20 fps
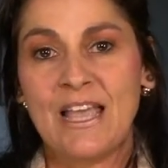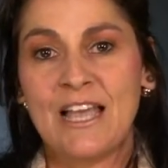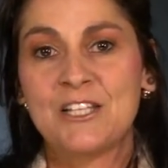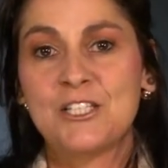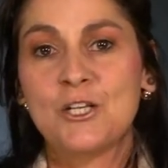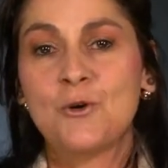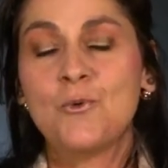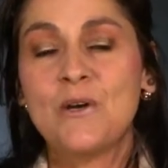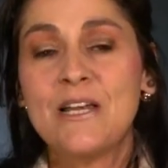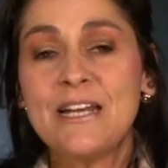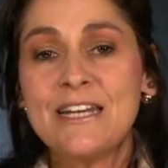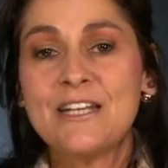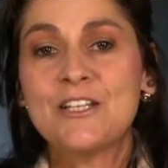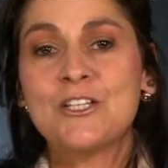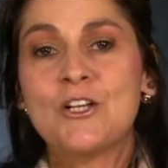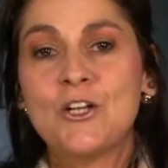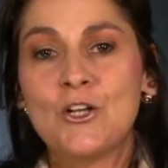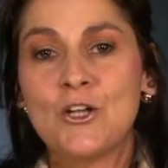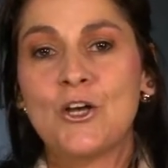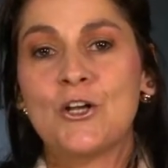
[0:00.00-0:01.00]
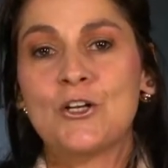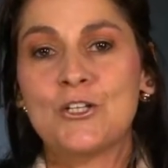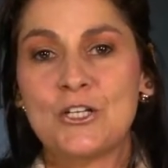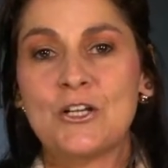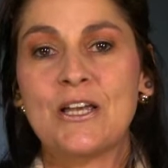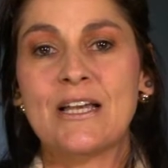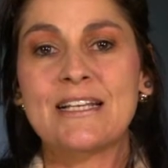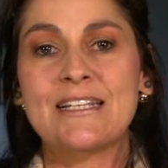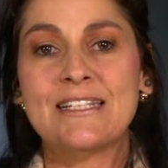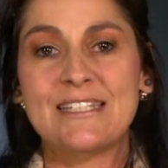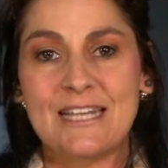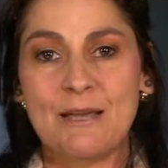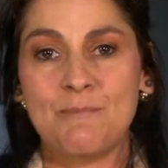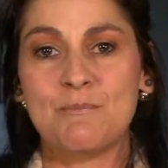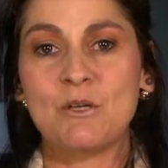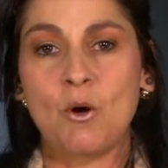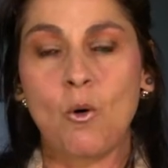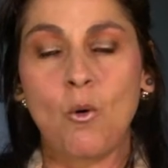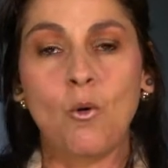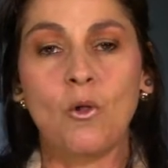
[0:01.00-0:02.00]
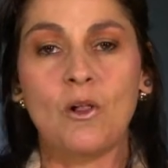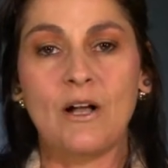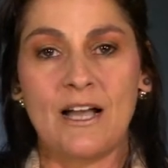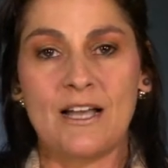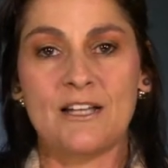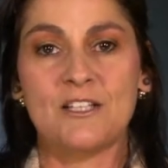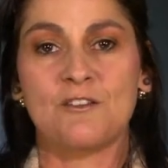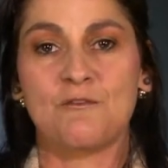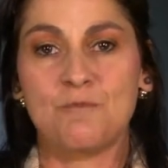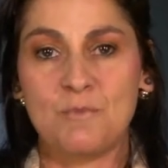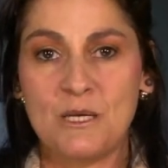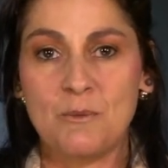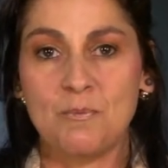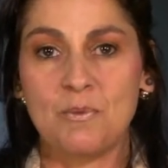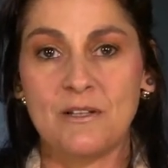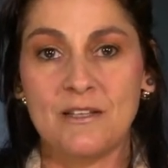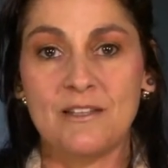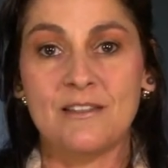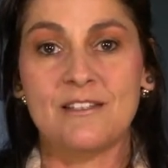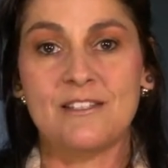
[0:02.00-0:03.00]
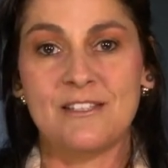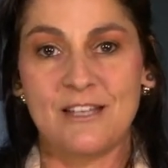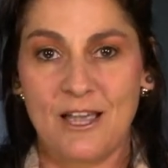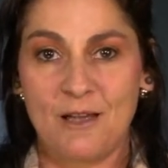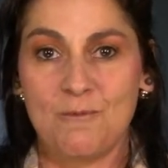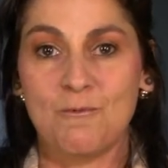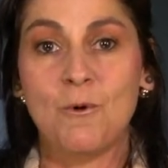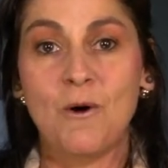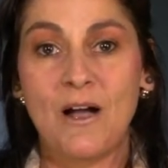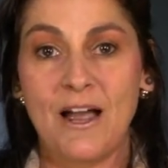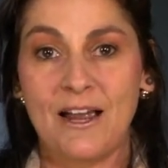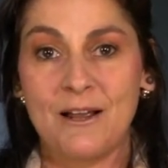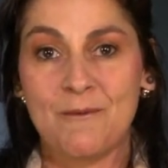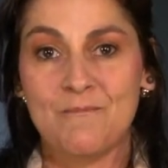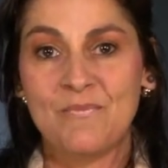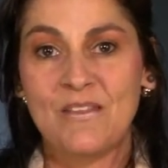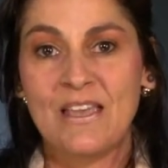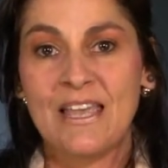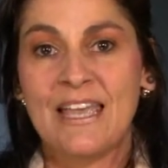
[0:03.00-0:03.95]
And so we need to learn to accept all kinds of people in the same way.